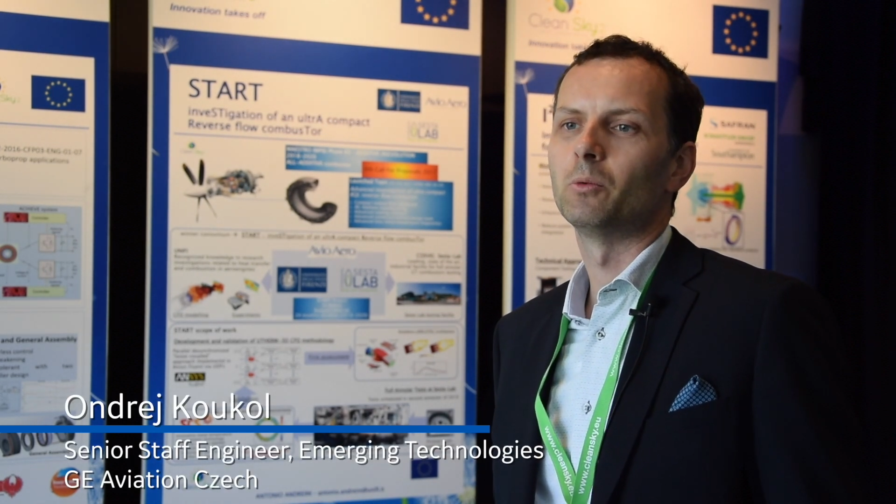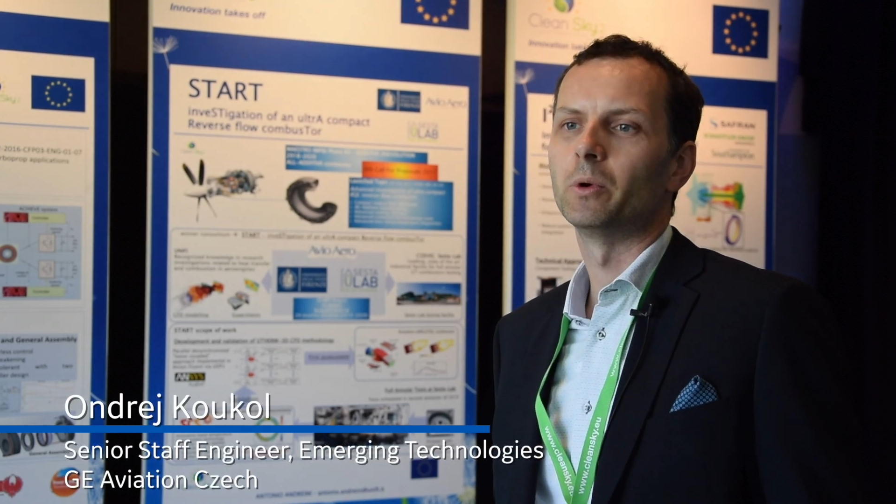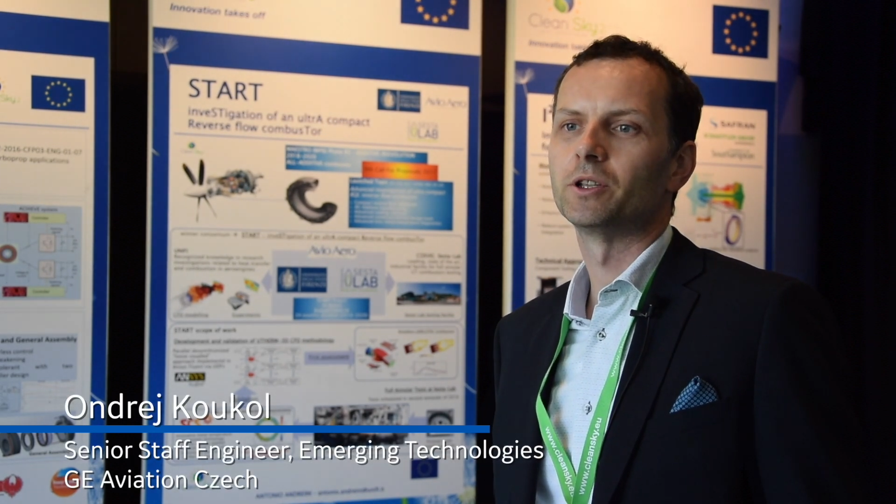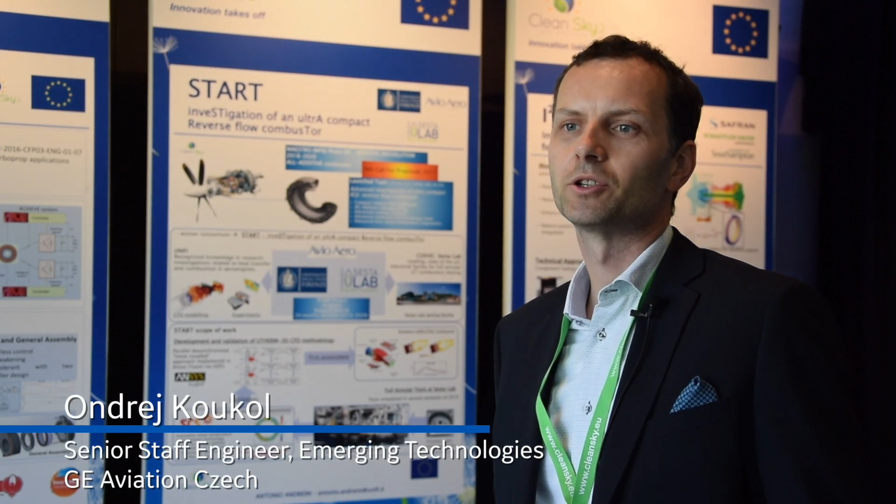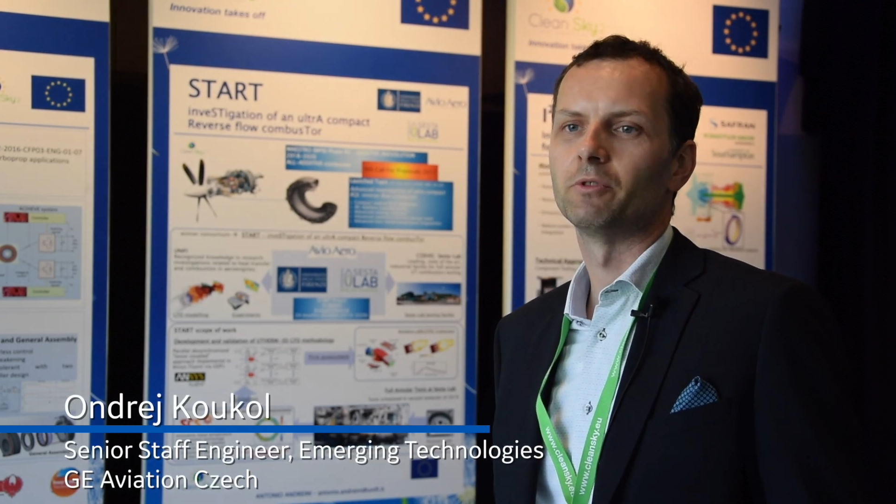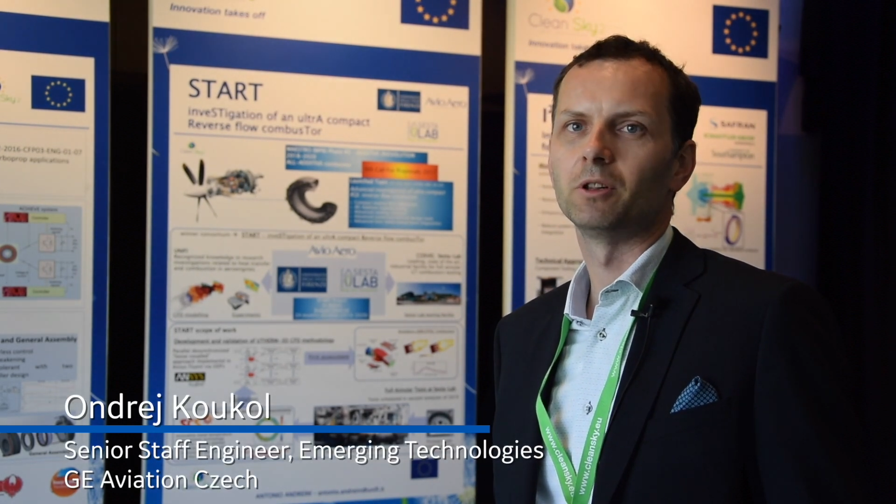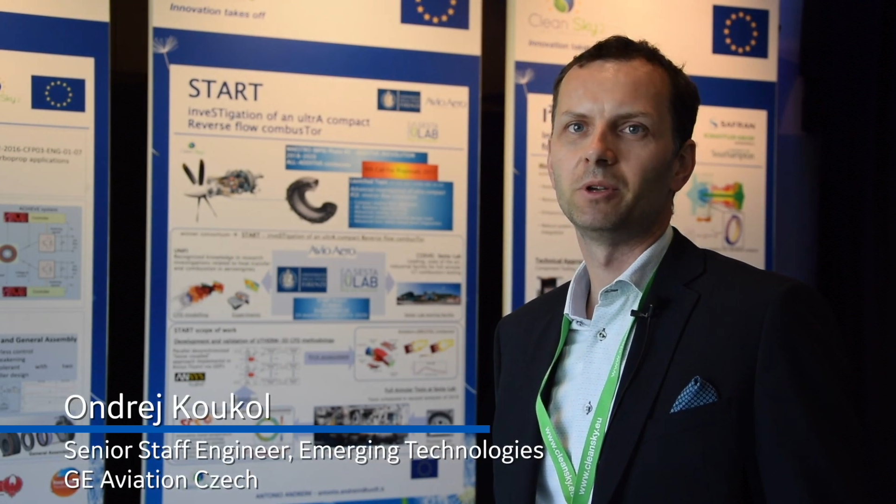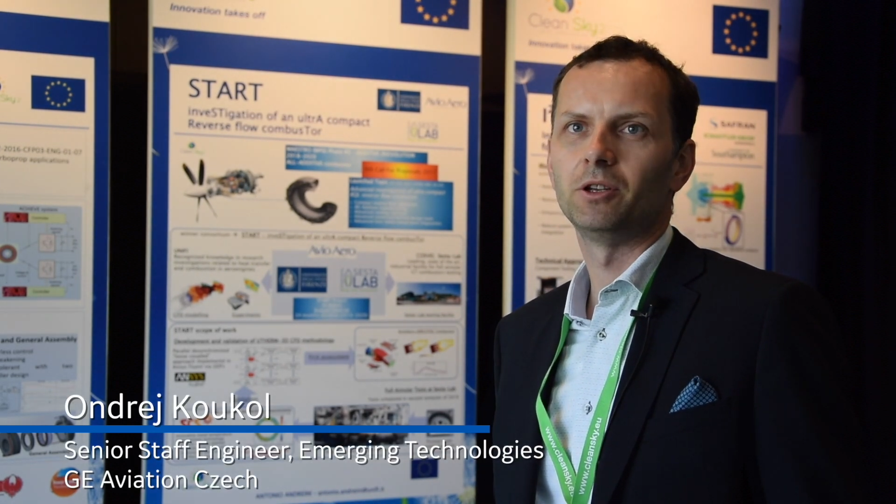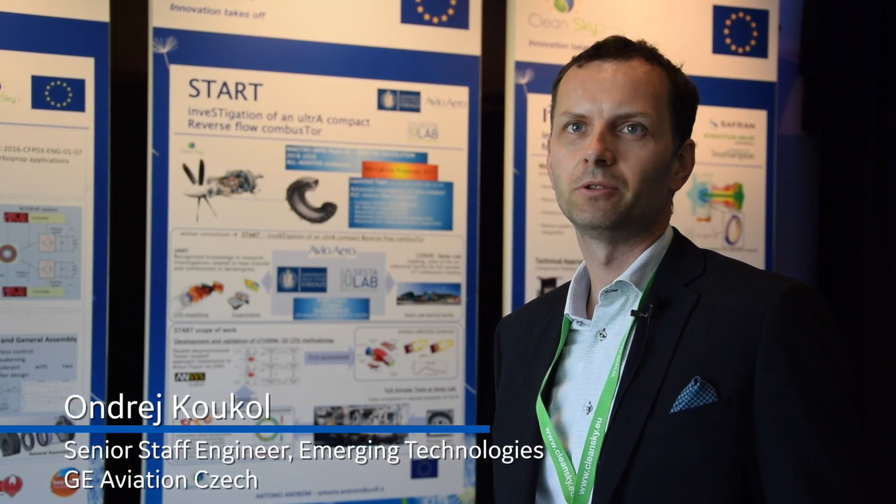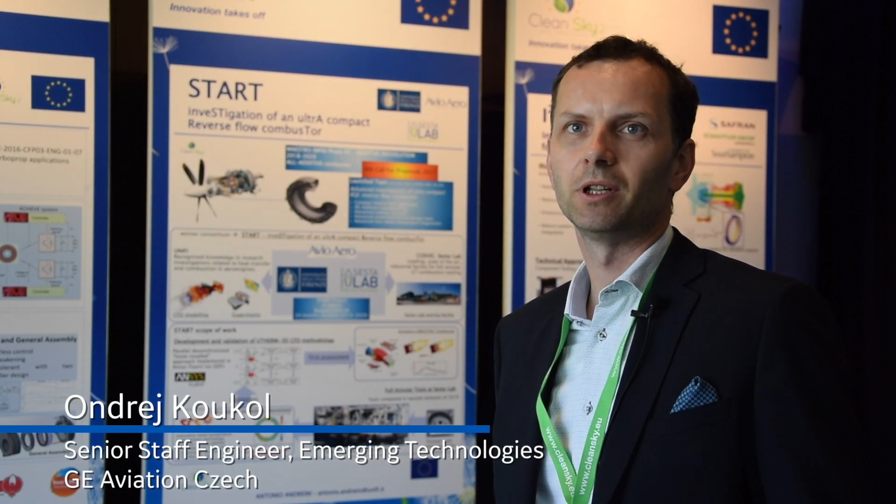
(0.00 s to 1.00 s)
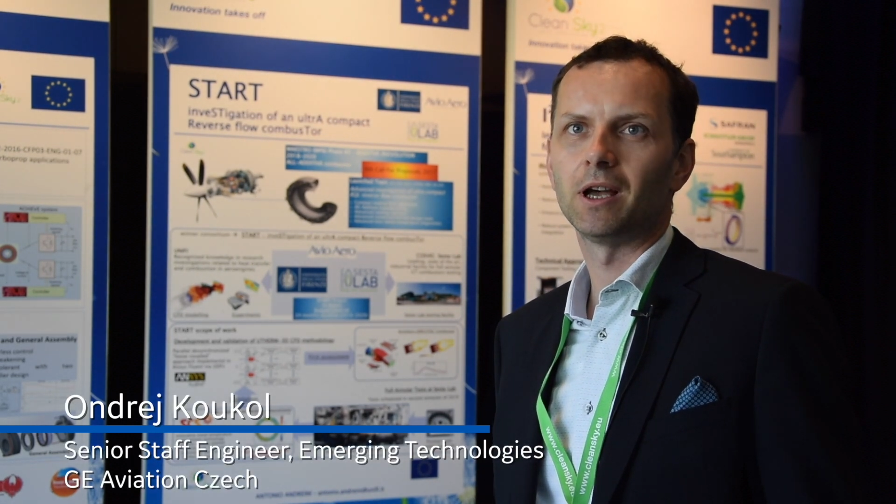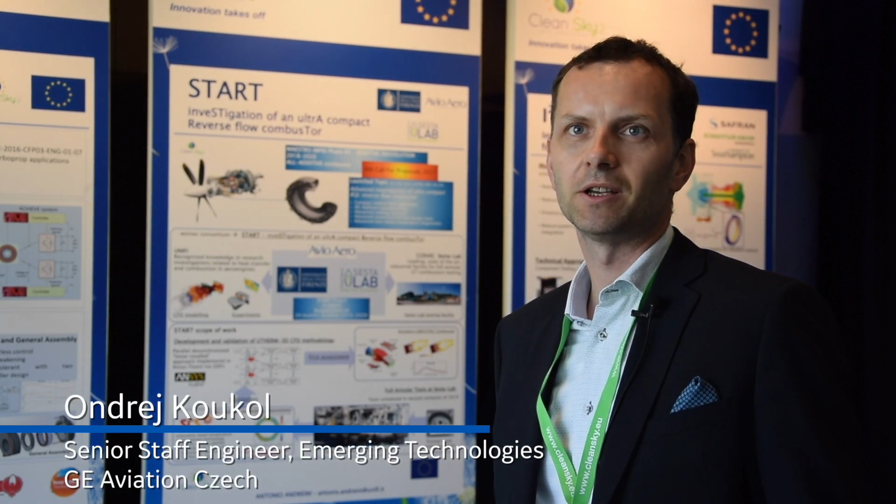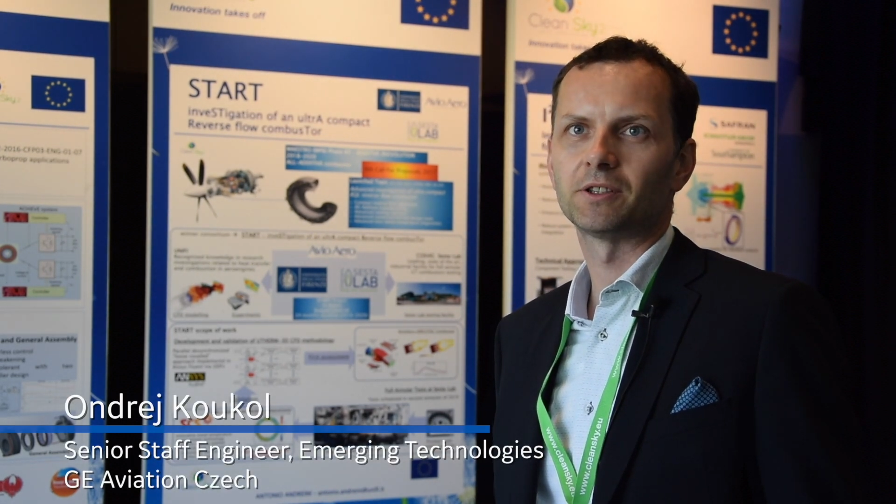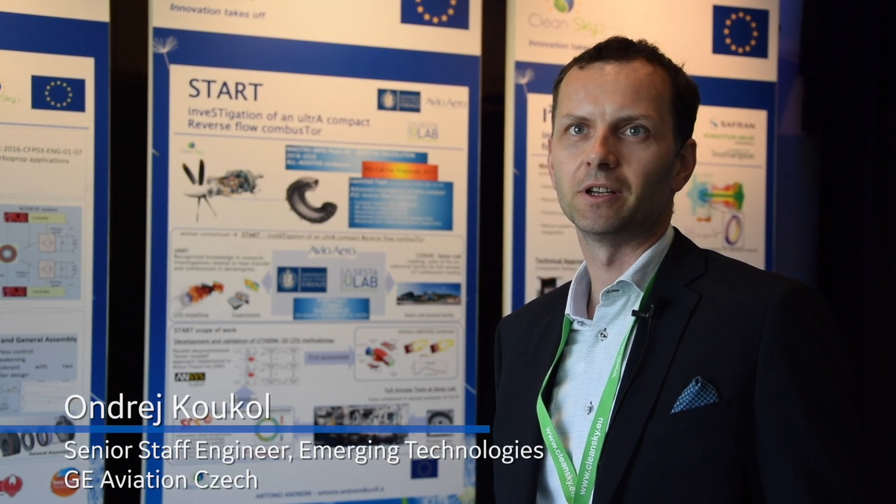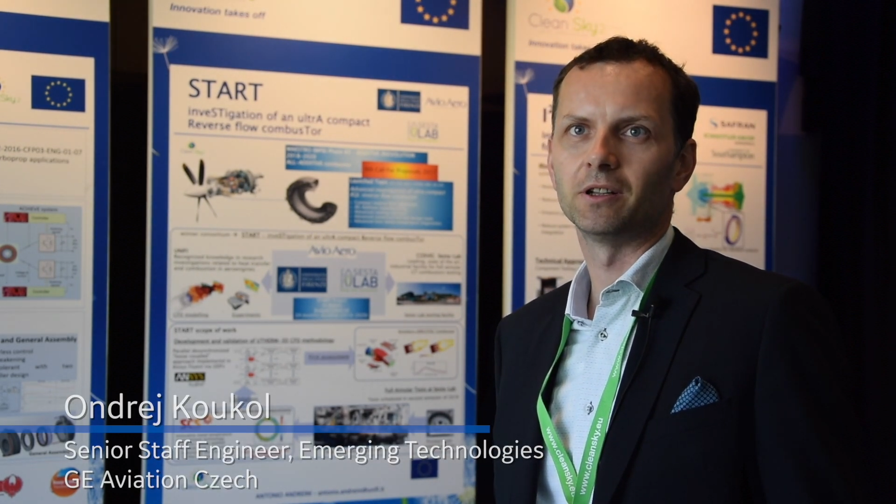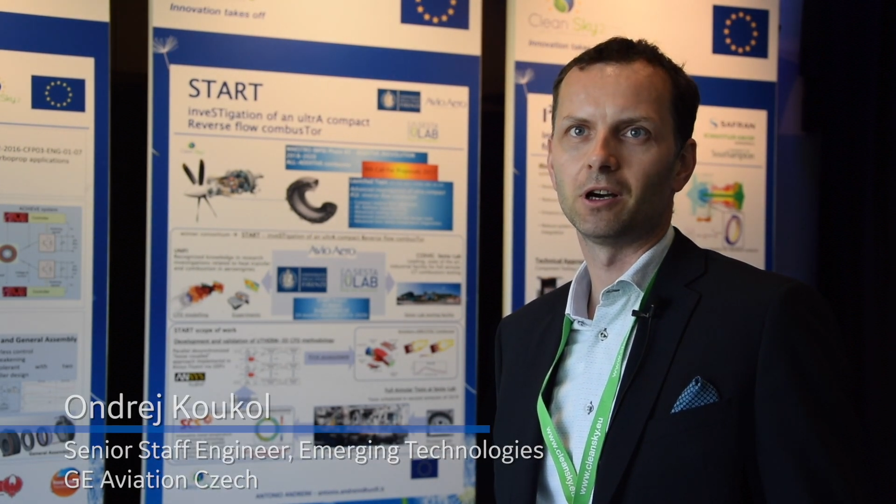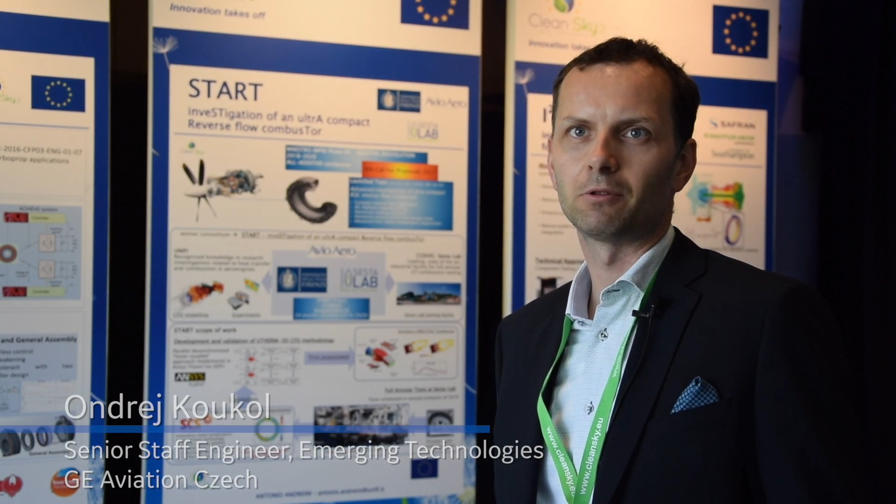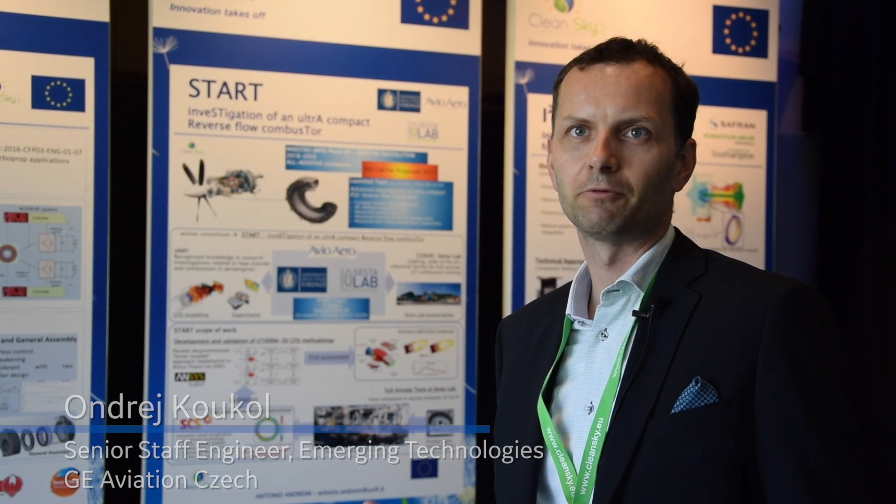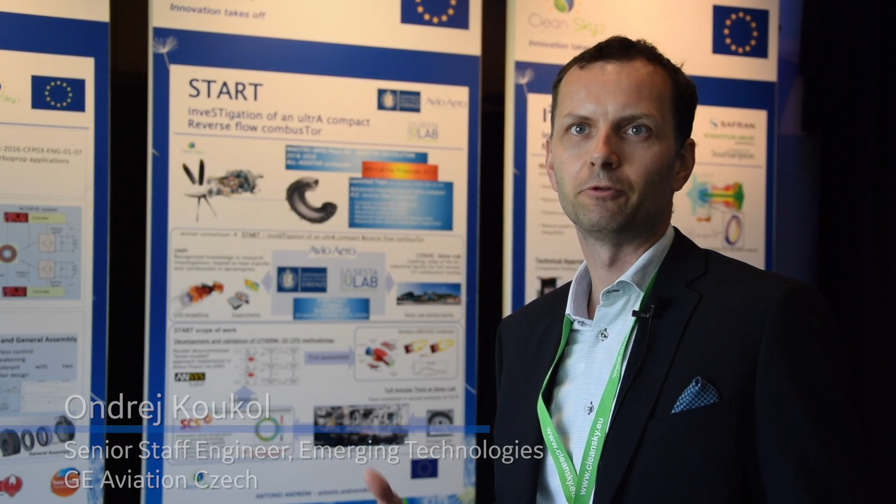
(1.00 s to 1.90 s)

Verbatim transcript: which will be utilized in our